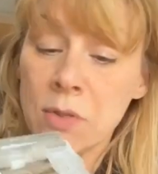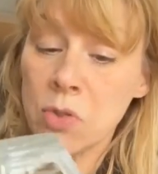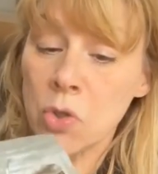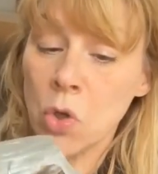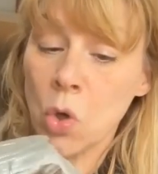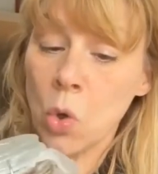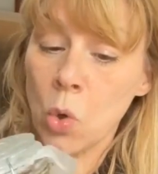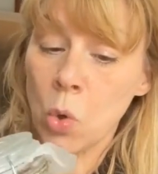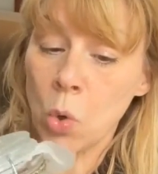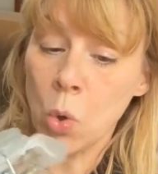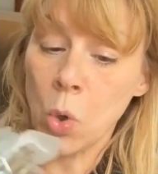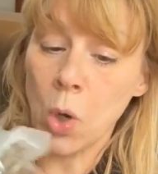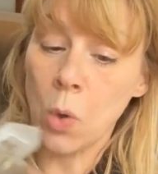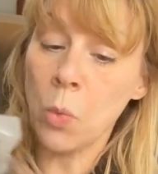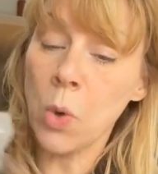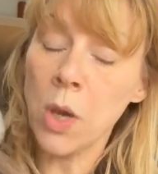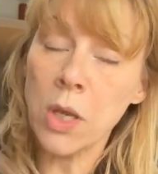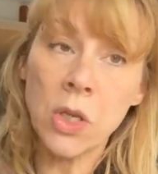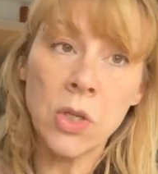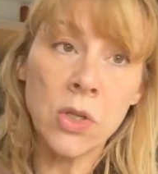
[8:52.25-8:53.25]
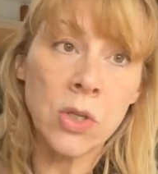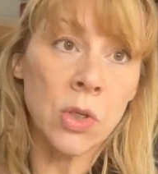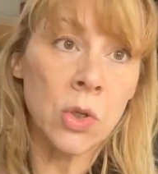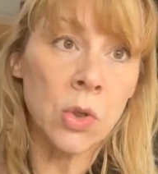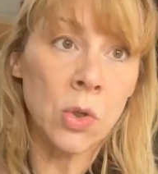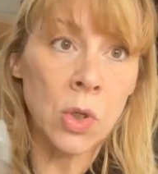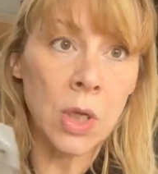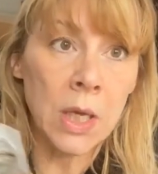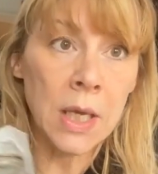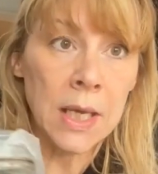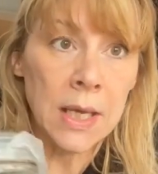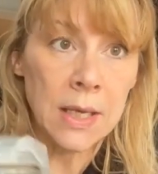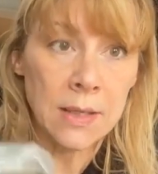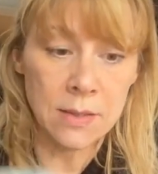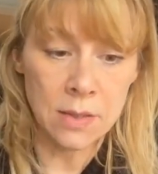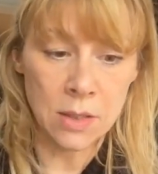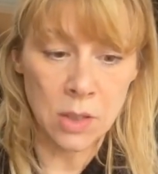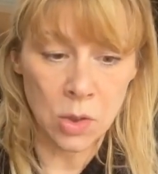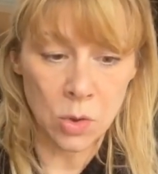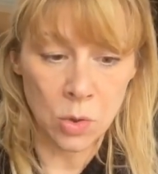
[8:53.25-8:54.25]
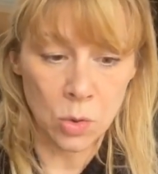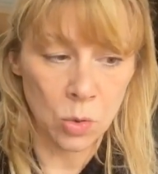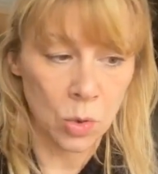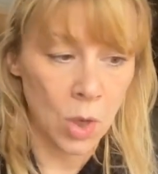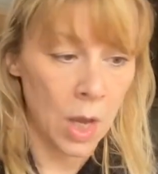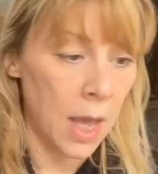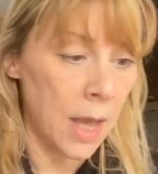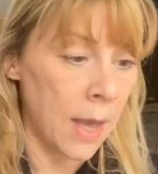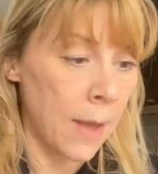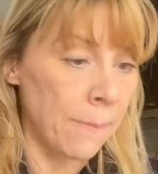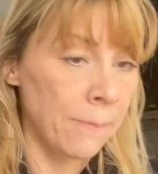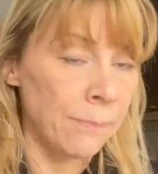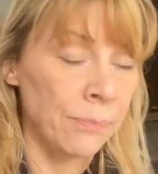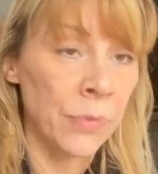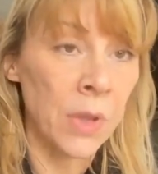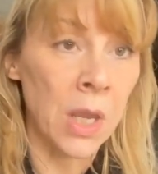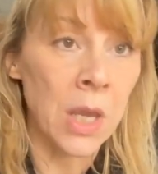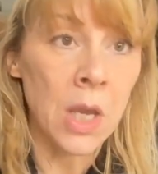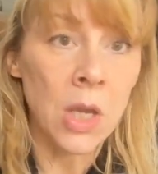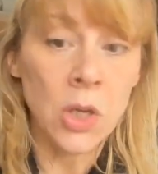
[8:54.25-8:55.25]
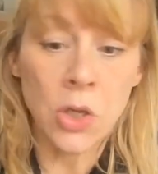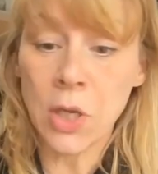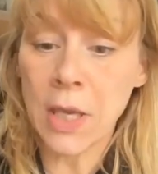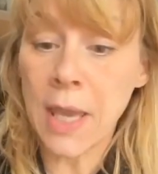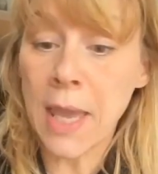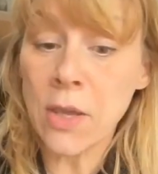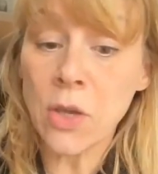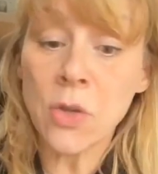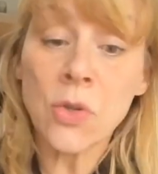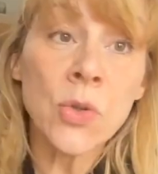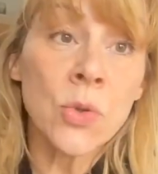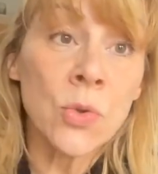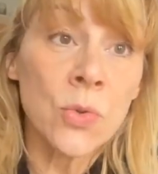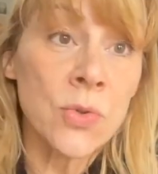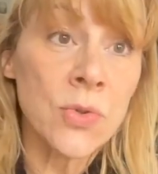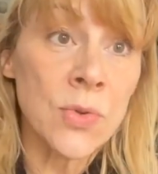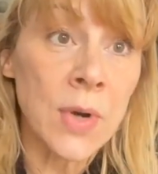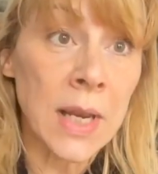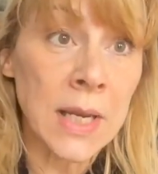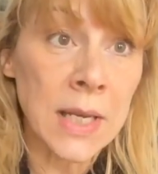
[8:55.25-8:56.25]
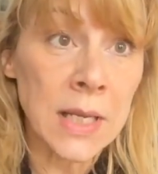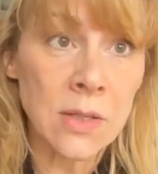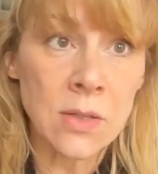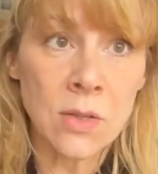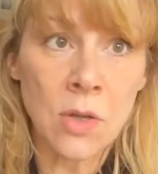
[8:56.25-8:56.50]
So what you do is you get your tools ready.